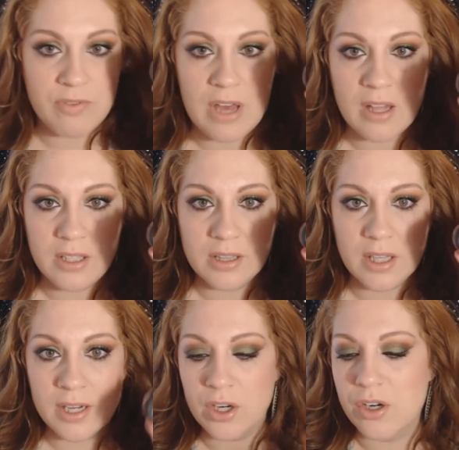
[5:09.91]
Black
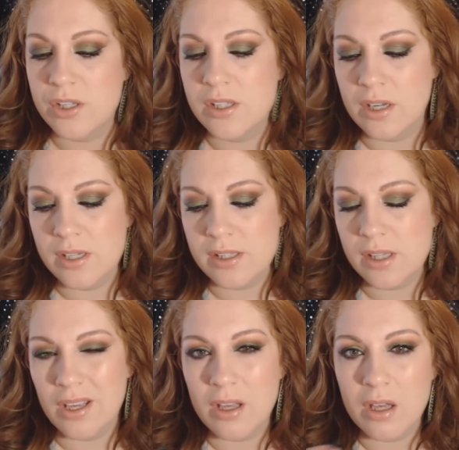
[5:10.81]
Valley liner. It's a
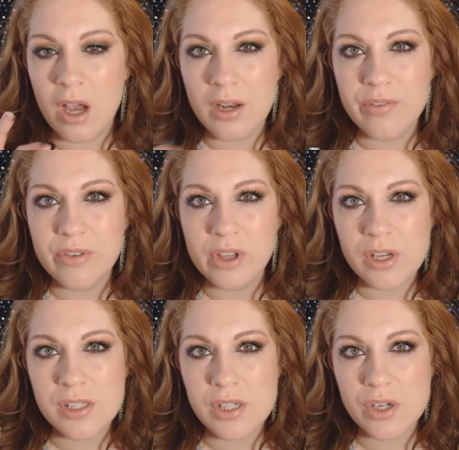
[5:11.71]
nice, like, kind of
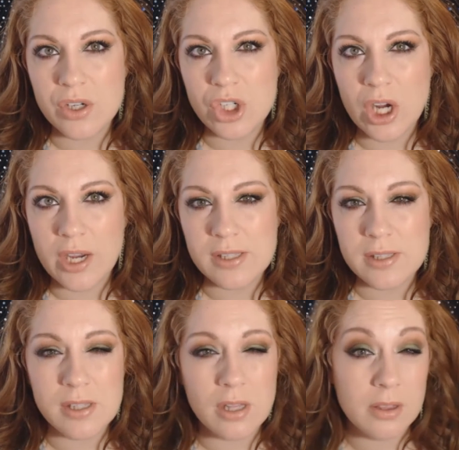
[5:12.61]
glossier,
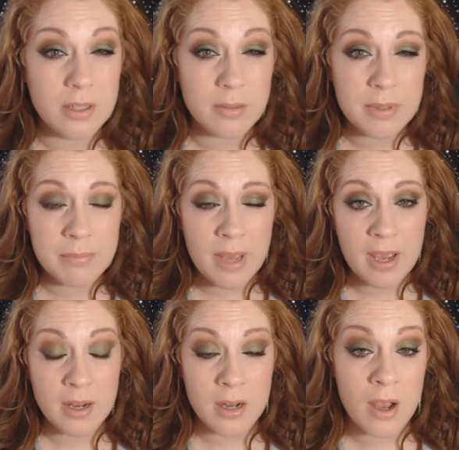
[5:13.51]
dries a little bit
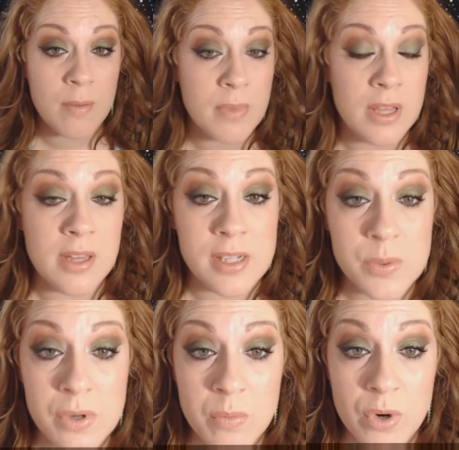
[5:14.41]
matte. Um, and
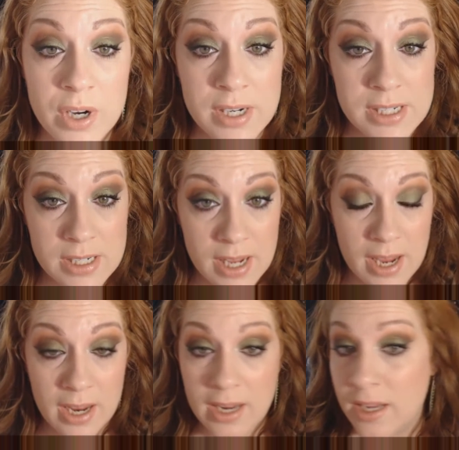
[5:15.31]
that's what I'm wearing
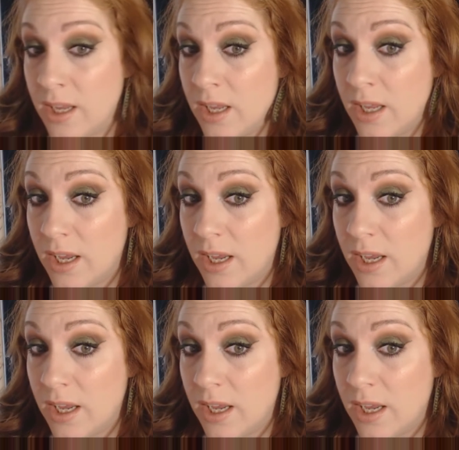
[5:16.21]
today.